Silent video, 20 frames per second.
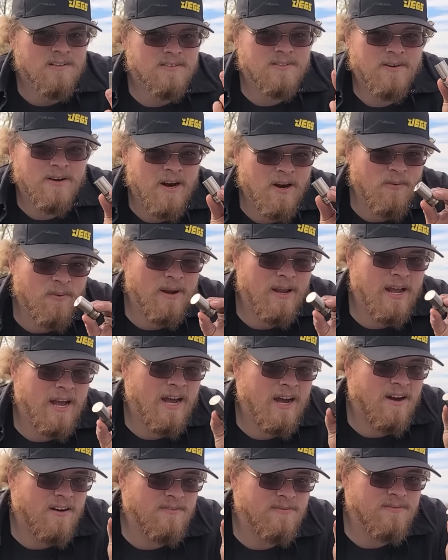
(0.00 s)
So here we
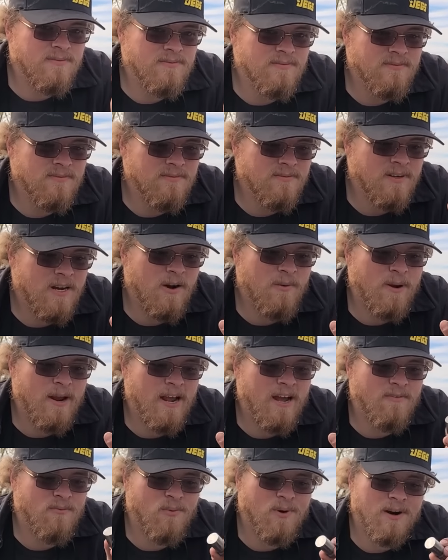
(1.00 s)
have
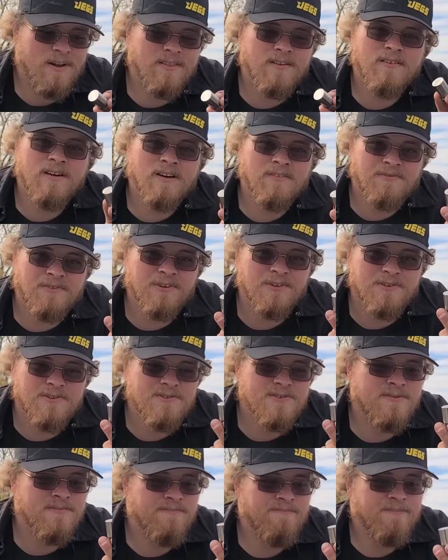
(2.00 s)
one of the
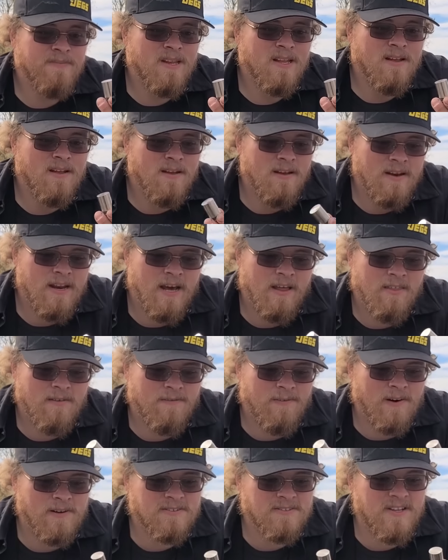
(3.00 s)
lifters. Now the
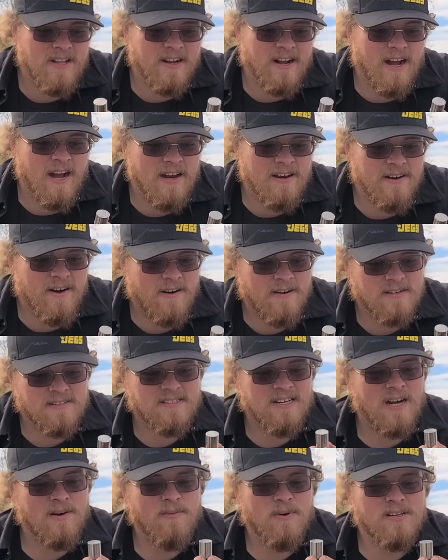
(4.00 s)
first thing I
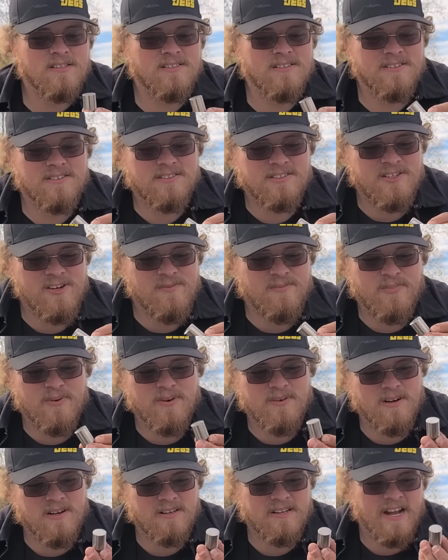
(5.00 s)
noticed, I wasn't
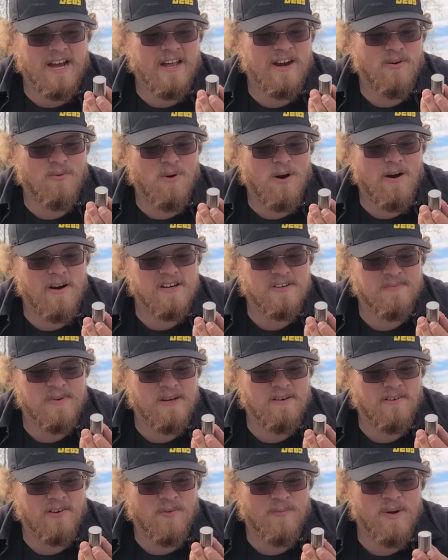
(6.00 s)
super, it kind of worries me
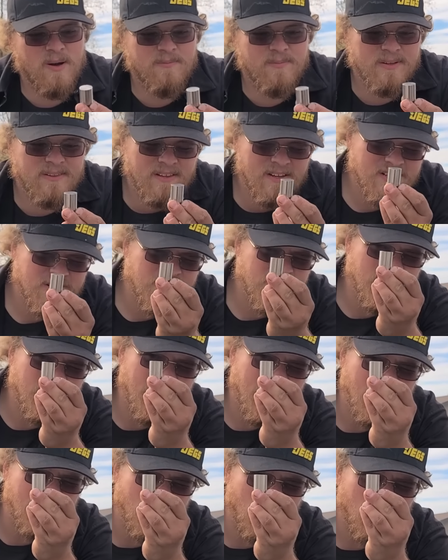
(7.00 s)
a little bit, but this should
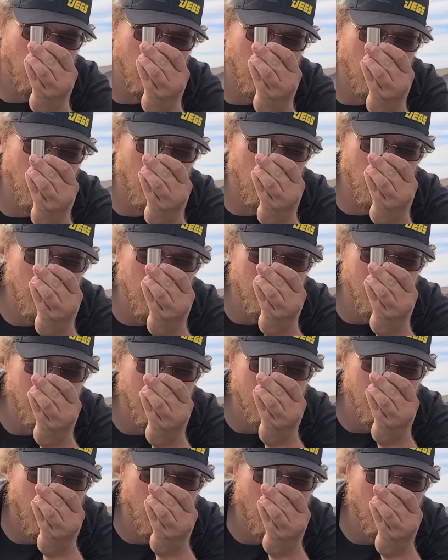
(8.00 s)
have a little bit of a
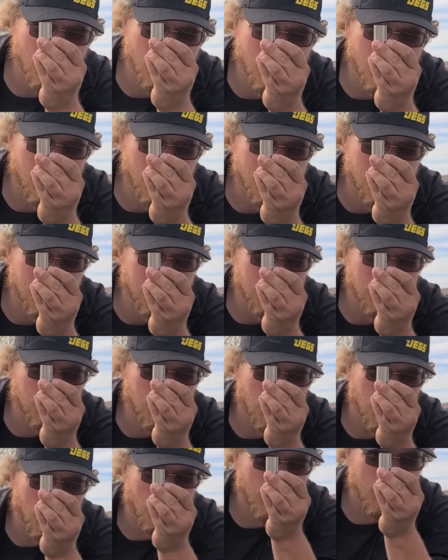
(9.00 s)
dome to it, just a
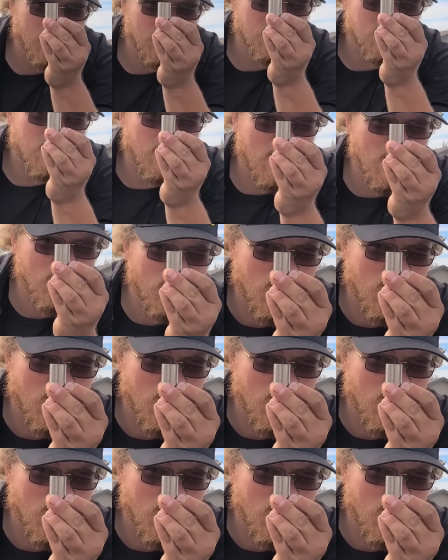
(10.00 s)
little bit, so